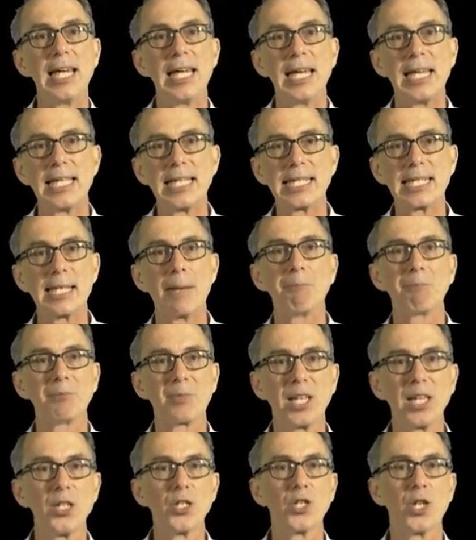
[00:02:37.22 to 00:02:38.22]

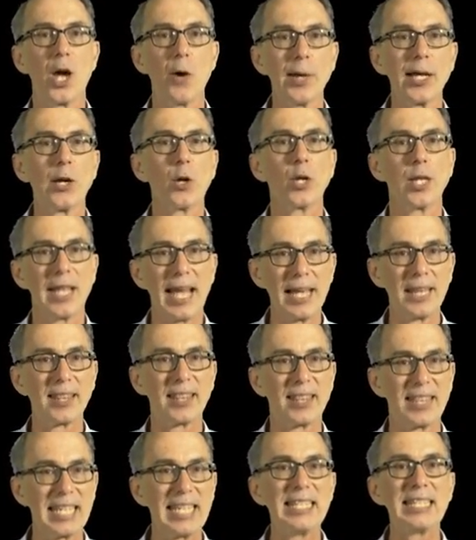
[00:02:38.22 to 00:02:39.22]
Something's going on. And
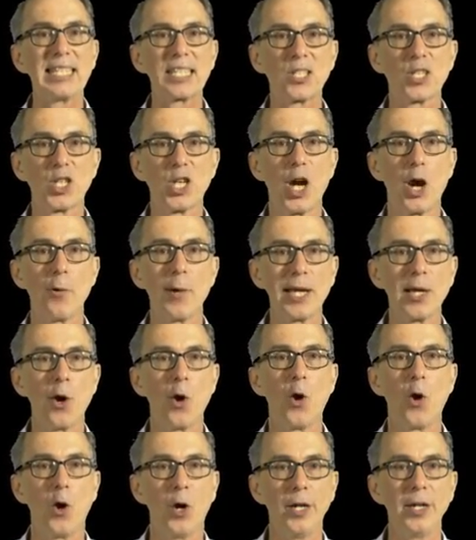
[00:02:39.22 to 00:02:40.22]
that thing that's going
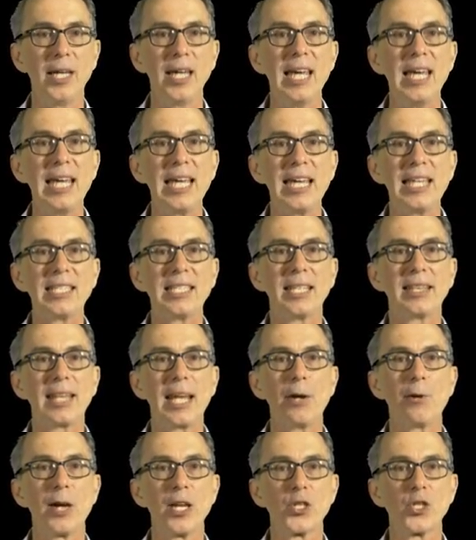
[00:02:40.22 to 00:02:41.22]
on is that
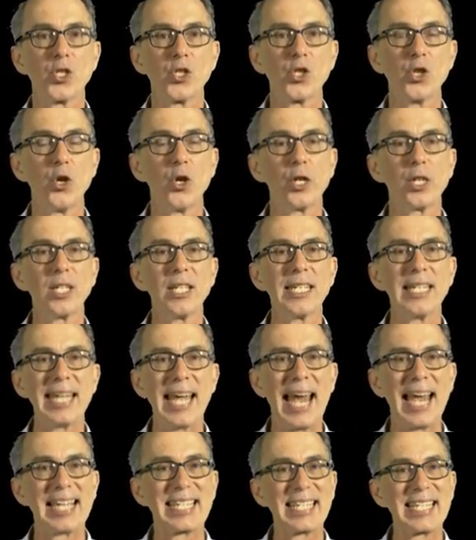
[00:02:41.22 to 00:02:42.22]
there are certain
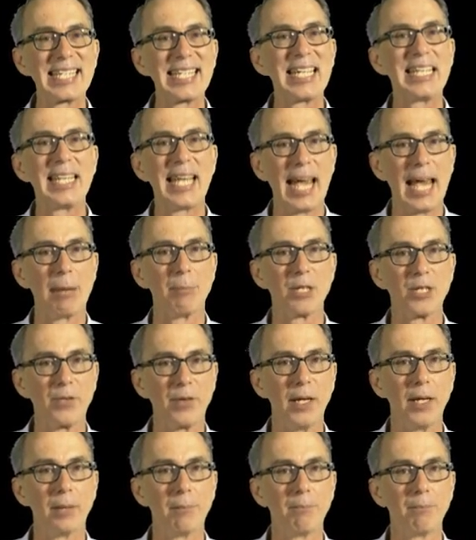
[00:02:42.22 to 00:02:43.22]
gases in the
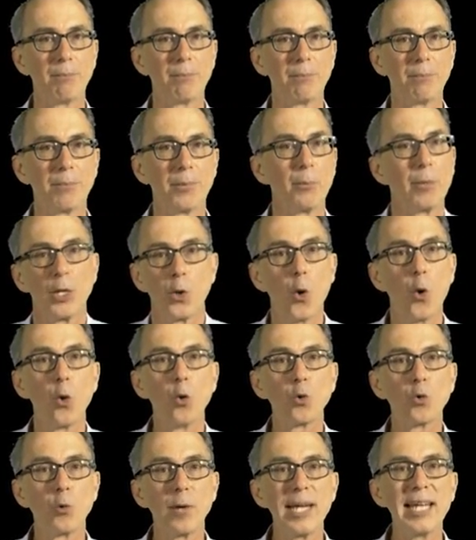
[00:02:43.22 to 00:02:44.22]
atmosphere that we
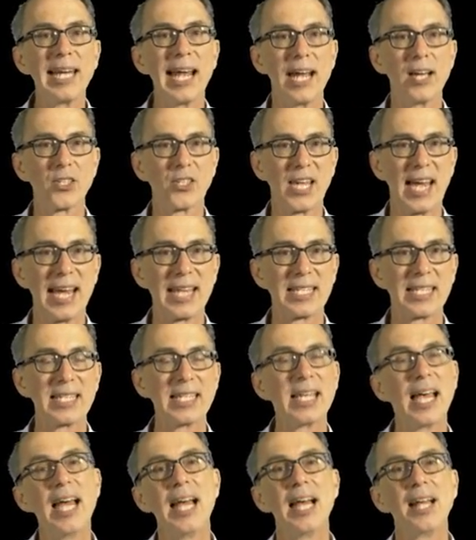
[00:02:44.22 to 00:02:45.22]
call greenhouse
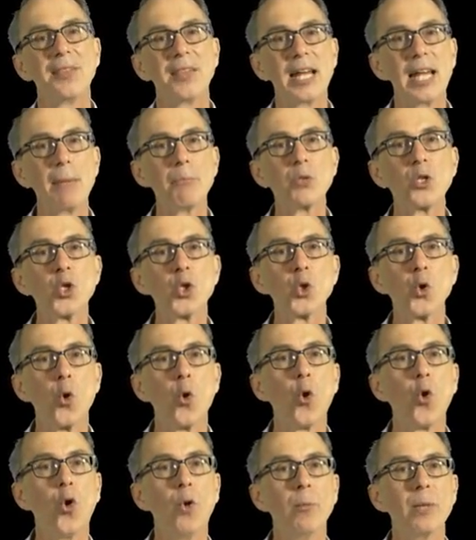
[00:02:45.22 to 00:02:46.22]
gases that
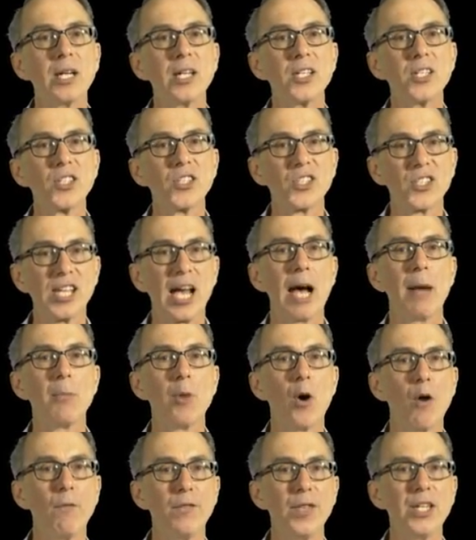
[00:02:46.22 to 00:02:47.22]
absorb some
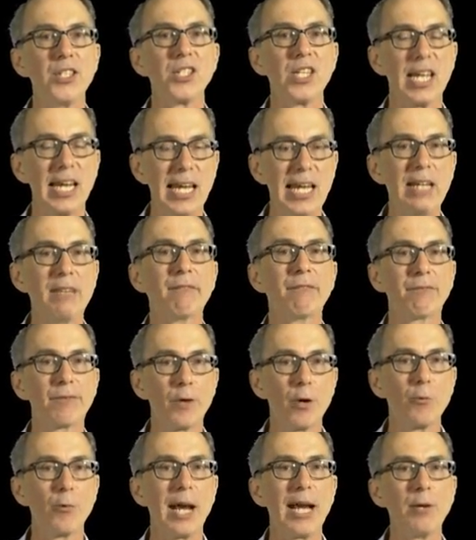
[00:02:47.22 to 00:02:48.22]
of this
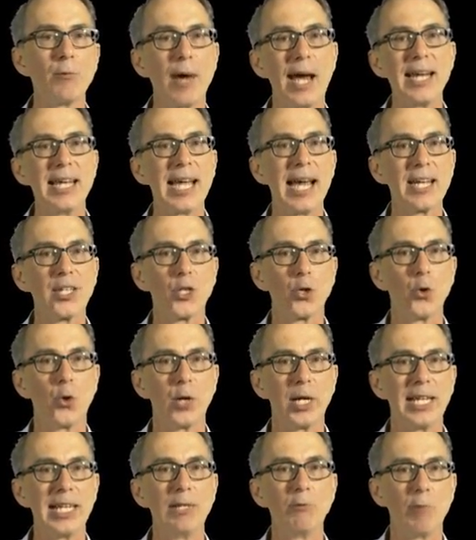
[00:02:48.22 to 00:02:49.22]
infrared radiation
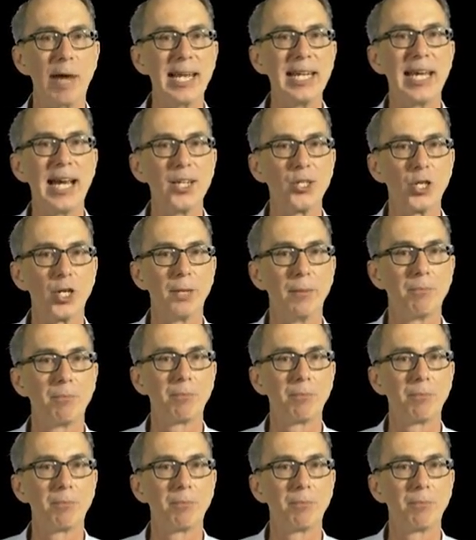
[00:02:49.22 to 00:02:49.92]
or heat radiation.